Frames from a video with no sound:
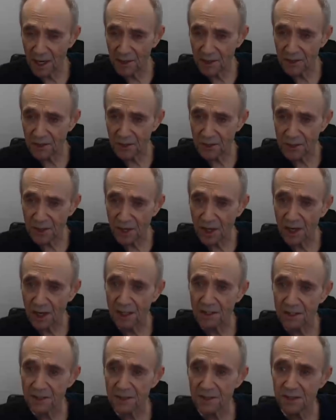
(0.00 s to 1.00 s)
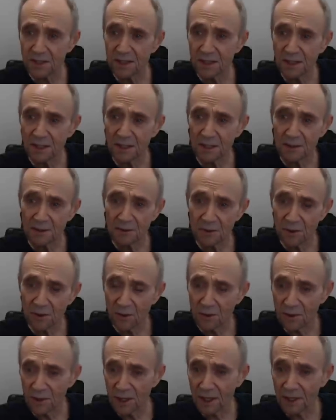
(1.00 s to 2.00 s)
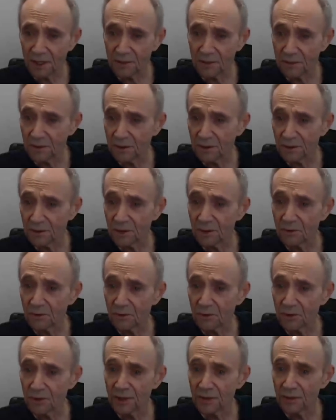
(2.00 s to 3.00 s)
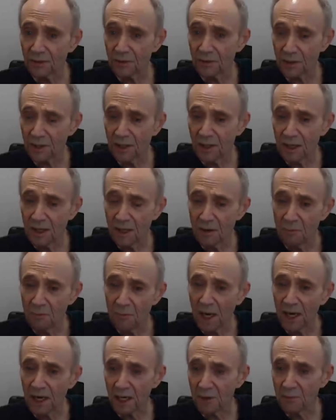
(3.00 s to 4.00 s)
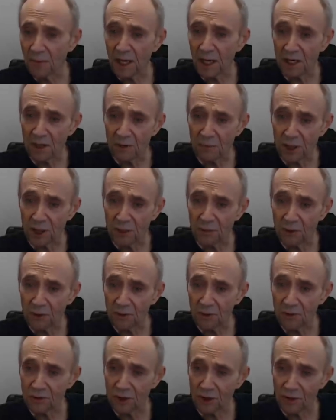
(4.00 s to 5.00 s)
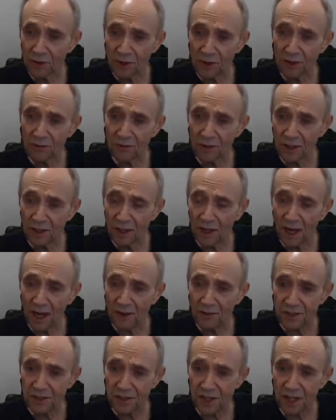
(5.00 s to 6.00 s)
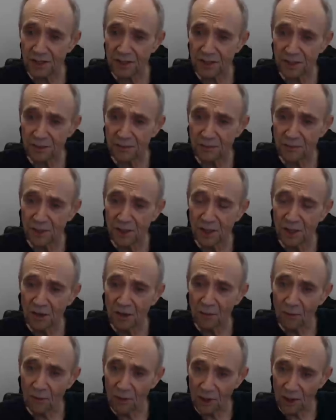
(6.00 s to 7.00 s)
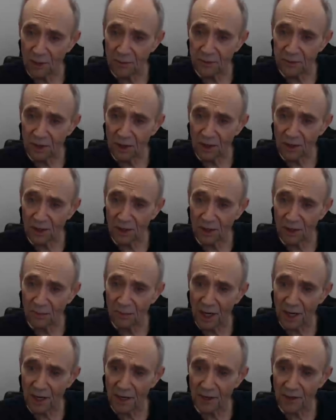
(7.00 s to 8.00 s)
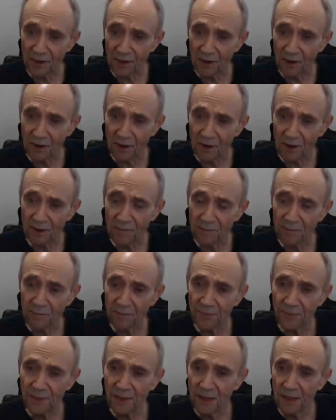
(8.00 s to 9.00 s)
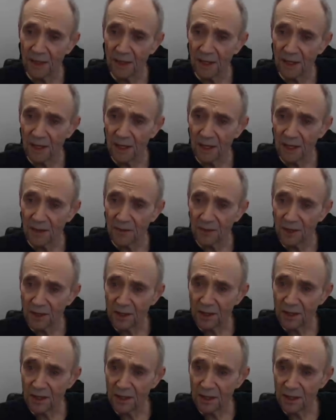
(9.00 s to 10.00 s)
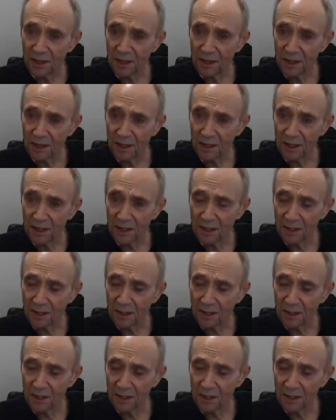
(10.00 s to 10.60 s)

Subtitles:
exercise, and the many, many people who don't even have a sense of what I'm talking about at all, the